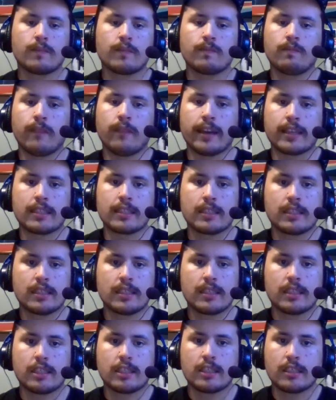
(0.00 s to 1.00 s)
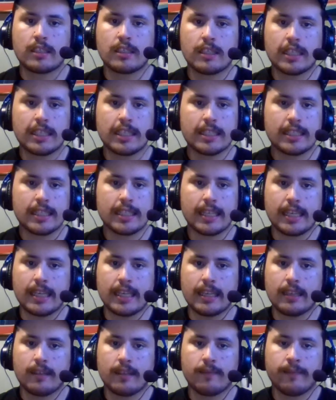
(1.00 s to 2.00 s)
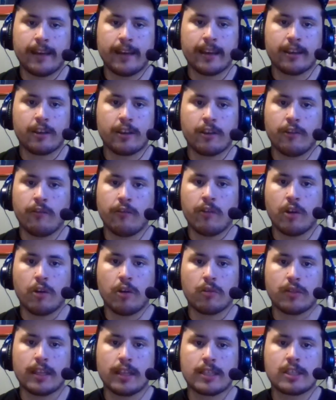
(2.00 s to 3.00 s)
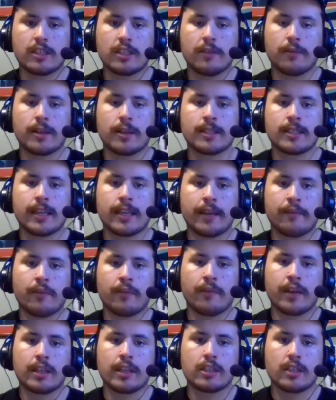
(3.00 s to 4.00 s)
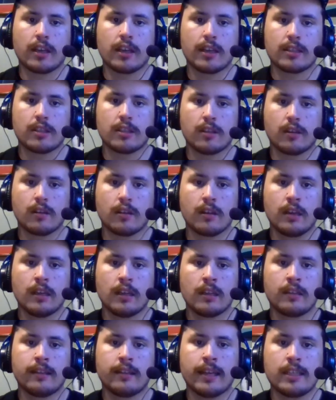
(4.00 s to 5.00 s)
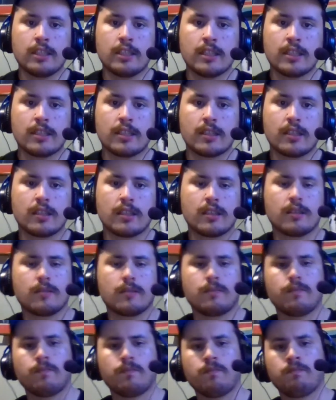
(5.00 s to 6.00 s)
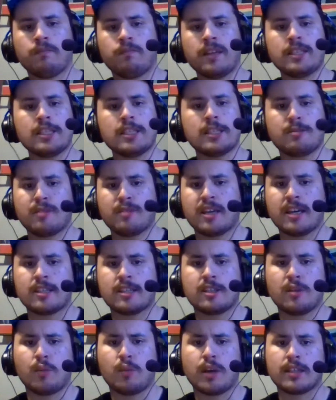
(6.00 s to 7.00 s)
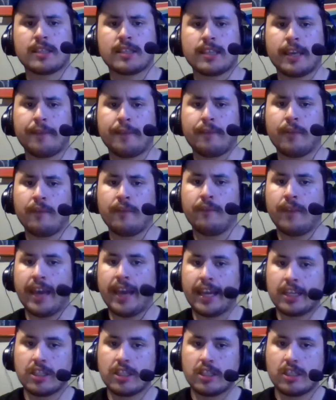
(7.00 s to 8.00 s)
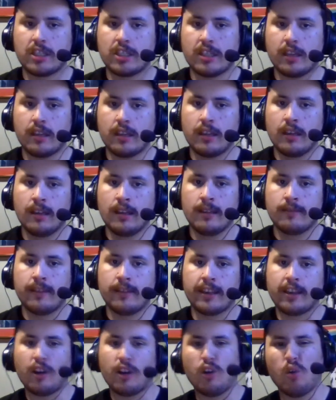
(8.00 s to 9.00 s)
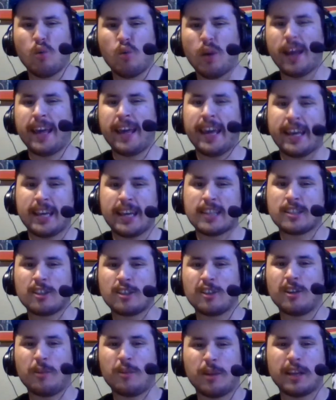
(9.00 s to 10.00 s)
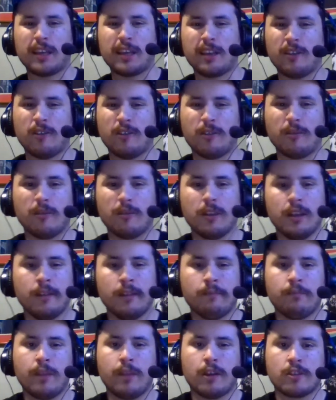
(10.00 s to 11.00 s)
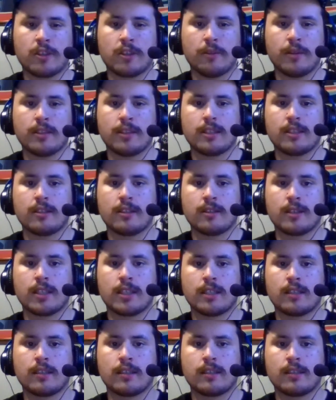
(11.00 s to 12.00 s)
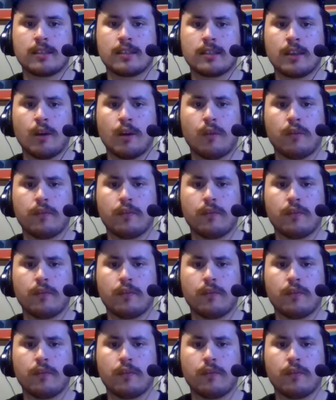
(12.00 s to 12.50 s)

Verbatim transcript: Like she's like her role that she wants to get revenge on Godzilla, not just not just because she wants to get revenge, like oh I hate Godzilla, I want to kill him. No, she wants to self.